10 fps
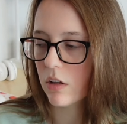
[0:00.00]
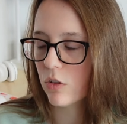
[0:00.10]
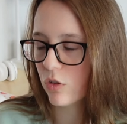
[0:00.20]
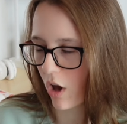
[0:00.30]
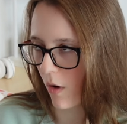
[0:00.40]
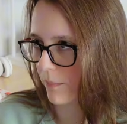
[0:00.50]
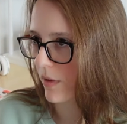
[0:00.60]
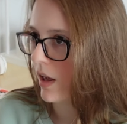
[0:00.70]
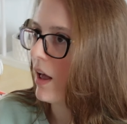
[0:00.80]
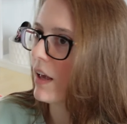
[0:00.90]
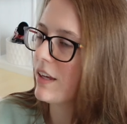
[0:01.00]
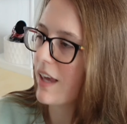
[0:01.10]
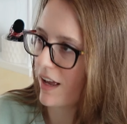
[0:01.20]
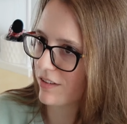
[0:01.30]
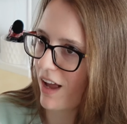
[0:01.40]
So
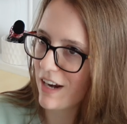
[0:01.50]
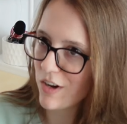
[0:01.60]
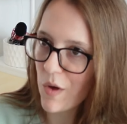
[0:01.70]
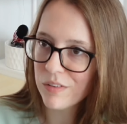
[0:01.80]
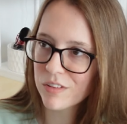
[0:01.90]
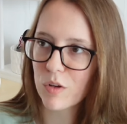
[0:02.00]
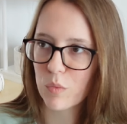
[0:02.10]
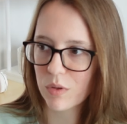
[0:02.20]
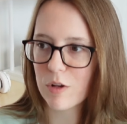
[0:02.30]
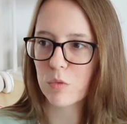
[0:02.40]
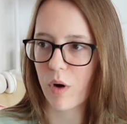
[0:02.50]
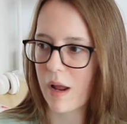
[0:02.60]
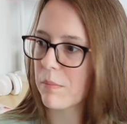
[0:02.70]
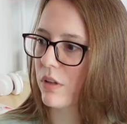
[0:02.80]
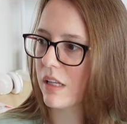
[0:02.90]
yes, I know this is a really
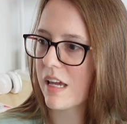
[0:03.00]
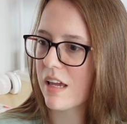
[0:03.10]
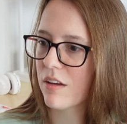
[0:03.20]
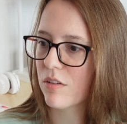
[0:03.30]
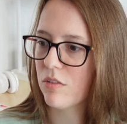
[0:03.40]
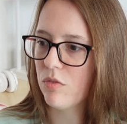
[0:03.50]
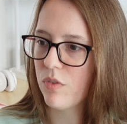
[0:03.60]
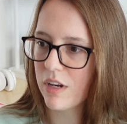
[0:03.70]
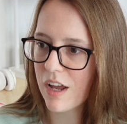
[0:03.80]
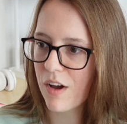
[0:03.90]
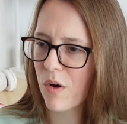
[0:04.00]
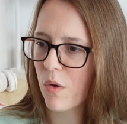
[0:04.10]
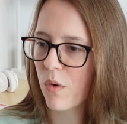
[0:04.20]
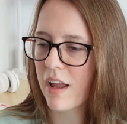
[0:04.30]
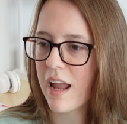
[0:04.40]
rambly
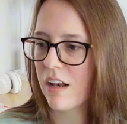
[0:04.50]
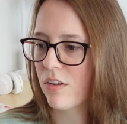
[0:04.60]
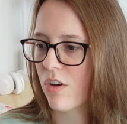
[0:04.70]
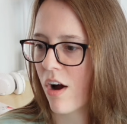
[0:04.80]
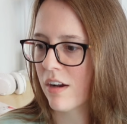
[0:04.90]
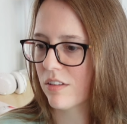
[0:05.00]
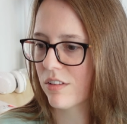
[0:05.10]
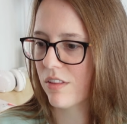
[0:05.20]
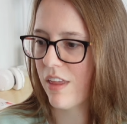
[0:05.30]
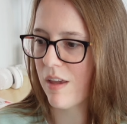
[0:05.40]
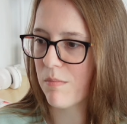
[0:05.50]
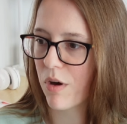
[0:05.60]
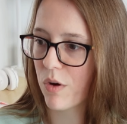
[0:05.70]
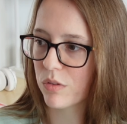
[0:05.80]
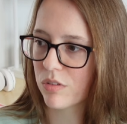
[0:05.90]
video and not the
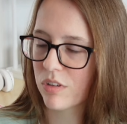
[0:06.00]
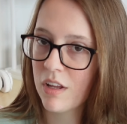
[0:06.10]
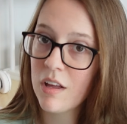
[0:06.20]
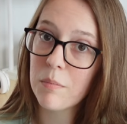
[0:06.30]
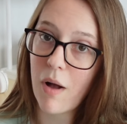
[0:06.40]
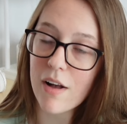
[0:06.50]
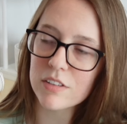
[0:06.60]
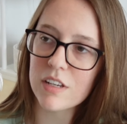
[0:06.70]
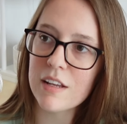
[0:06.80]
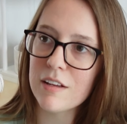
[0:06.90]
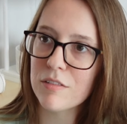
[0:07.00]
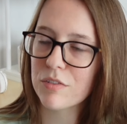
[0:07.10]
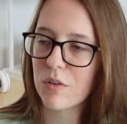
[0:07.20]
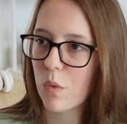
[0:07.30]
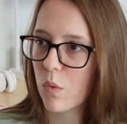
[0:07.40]
most
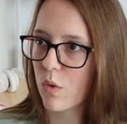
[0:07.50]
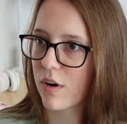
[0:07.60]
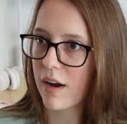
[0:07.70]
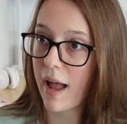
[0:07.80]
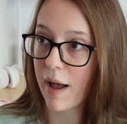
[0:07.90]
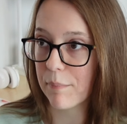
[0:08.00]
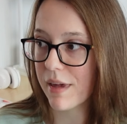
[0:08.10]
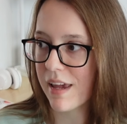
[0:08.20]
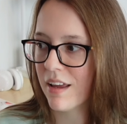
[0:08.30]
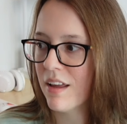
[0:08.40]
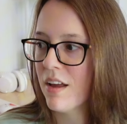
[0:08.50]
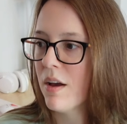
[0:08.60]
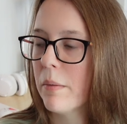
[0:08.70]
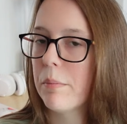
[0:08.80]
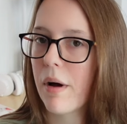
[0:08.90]
positive or happy.
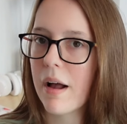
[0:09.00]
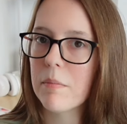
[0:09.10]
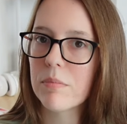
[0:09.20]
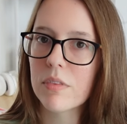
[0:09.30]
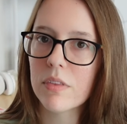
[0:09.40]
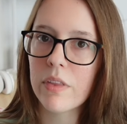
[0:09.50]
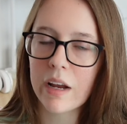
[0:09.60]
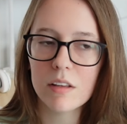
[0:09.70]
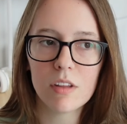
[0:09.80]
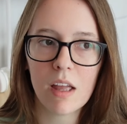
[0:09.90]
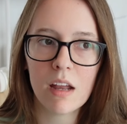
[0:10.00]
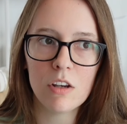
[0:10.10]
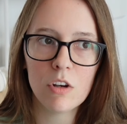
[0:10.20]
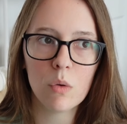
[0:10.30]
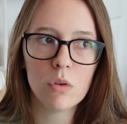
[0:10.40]
But like I said,
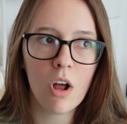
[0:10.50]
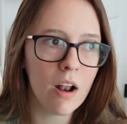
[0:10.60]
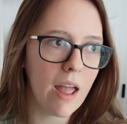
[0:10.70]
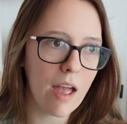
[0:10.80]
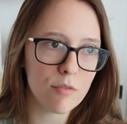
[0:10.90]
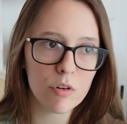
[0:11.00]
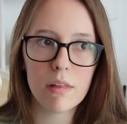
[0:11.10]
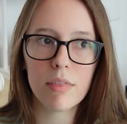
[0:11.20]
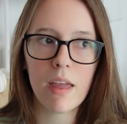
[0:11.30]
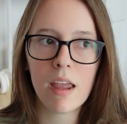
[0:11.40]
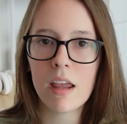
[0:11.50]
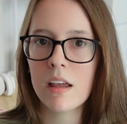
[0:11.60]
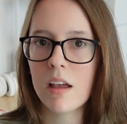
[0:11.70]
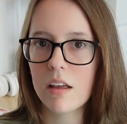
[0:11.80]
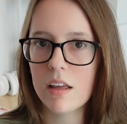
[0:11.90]
you know, not
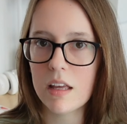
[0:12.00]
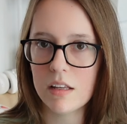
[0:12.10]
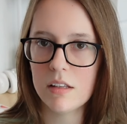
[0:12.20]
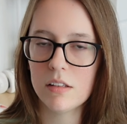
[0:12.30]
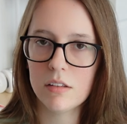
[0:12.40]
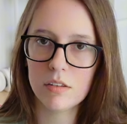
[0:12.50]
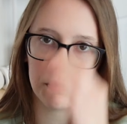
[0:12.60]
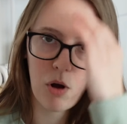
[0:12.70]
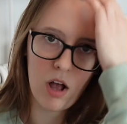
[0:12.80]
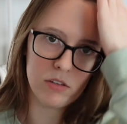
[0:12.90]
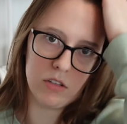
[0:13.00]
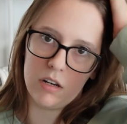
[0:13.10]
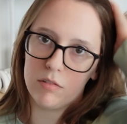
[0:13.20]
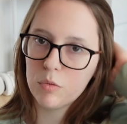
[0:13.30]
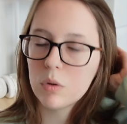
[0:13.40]
everything is
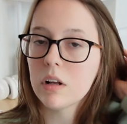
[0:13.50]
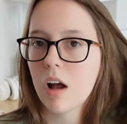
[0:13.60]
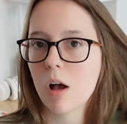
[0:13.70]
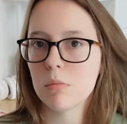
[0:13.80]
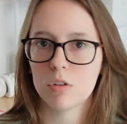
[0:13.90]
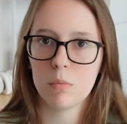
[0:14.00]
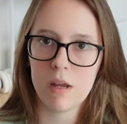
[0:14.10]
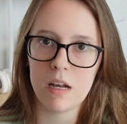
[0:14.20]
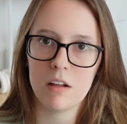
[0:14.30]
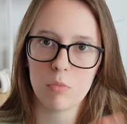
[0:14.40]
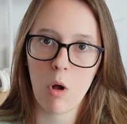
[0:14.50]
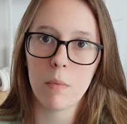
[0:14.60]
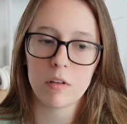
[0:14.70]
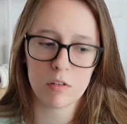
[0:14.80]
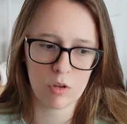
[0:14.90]
positive when it comes to being a small
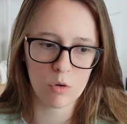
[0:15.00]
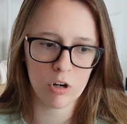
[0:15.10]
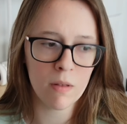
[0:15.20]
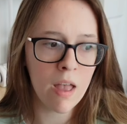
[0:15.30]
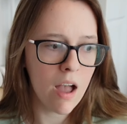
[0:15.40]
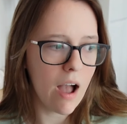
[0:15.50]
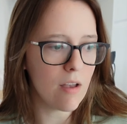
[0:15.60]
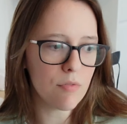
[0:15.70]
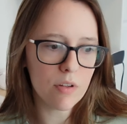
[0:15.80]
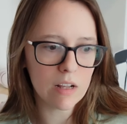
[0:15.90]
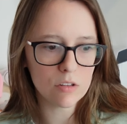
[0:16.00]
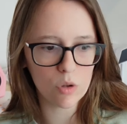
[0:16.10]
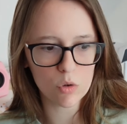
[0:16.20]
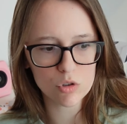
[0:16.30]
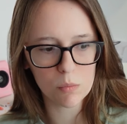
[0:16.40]
business owner. I feel like
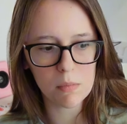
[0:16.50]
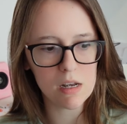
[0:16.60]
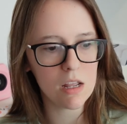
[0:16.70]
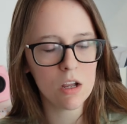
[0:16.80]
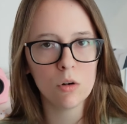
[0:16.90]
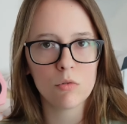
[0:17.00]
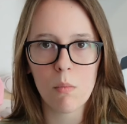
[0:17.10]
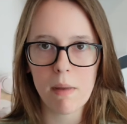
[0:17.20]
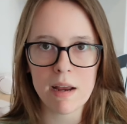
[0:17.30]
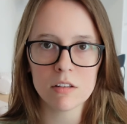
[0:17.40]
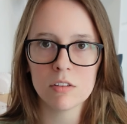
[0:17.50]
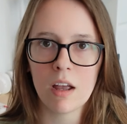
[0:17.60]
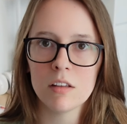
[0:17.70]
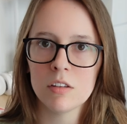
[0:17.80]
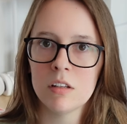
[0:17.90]
social media
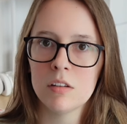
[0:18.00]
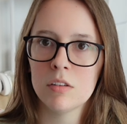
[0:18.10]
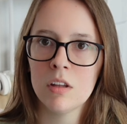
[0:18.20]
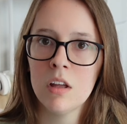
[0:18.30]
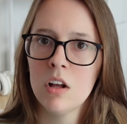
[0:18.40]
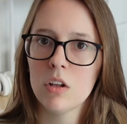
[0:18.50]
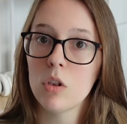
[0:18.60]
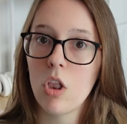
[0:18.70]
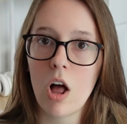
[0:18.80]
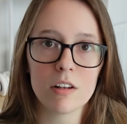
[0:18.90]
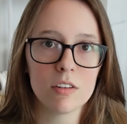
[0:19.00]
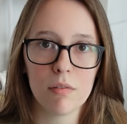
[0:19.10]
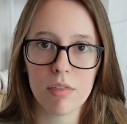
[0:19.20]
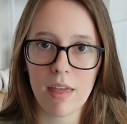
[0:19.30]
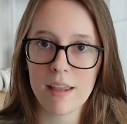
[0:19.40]
romanticizes lots
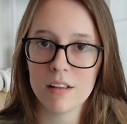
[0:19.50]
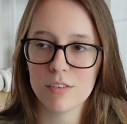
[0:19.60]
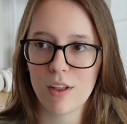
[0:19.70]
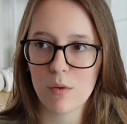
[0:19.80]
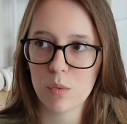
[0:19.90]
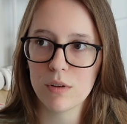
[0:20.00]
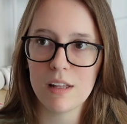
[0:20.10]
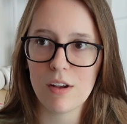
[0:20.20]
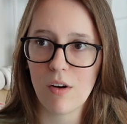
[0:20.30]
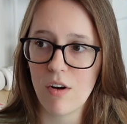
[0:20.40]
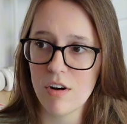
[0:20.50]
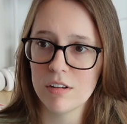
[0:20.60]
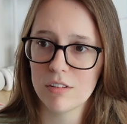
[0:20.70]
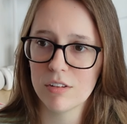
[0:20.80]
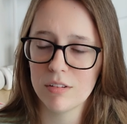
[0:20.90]
of things that really
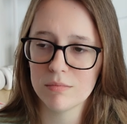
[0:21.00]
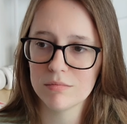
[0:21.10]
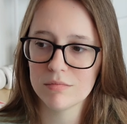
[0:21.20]
aren't